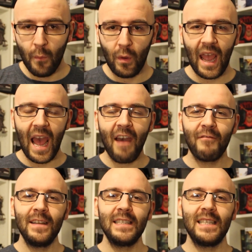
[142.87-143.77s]
We
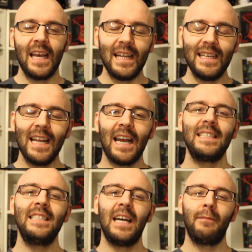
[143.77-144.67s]
have to say
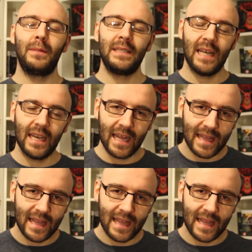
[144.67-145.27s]
99%